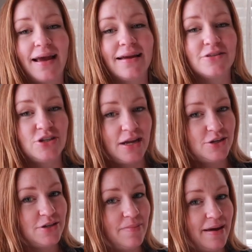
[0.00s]
I
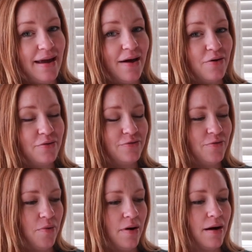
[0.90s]
changed the bed out
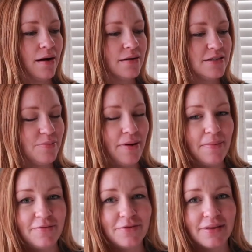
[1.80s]
to prep
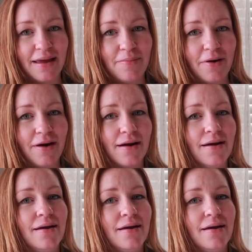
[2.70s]
it for labor,